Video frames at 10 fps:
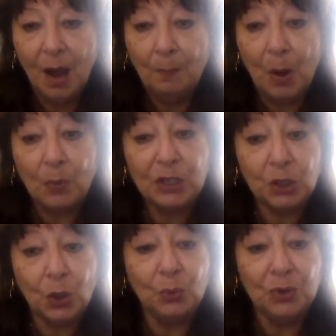But we
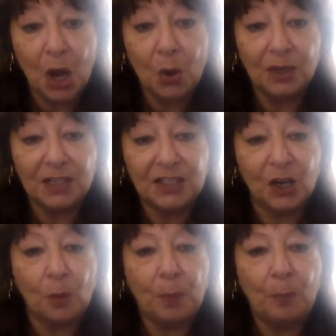soon notice that
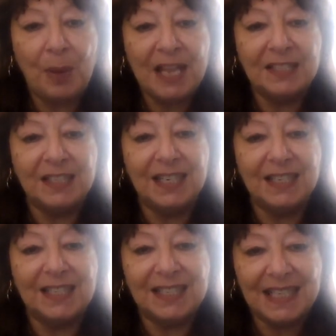our propensity
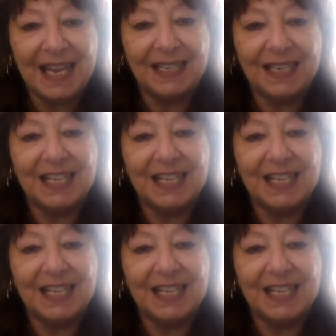to sin